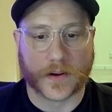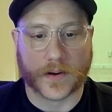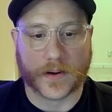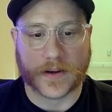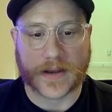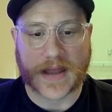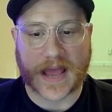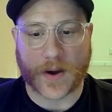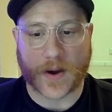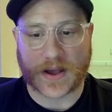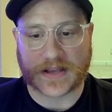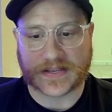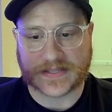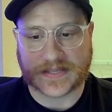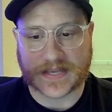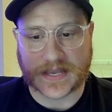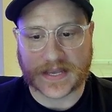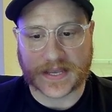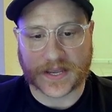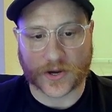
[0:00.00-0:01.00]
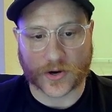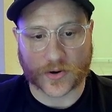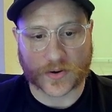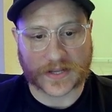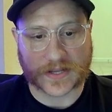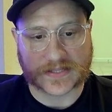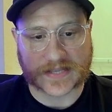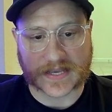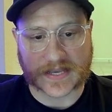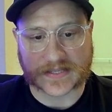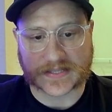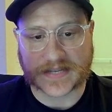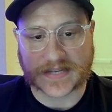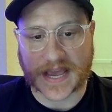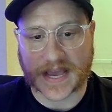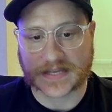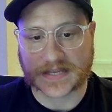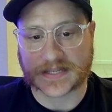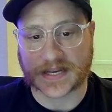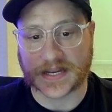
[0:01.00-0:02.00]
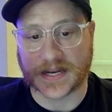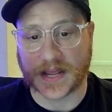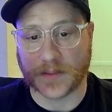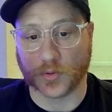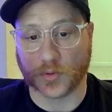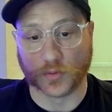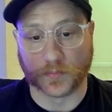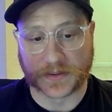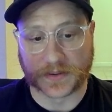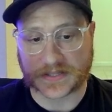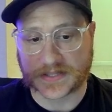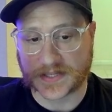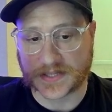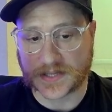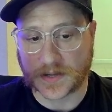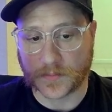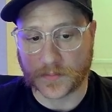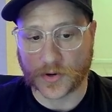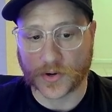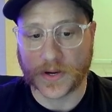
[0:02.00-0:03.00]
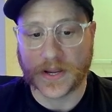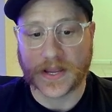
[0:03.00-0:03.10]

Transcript: Now I see here, it says text-enabled business number.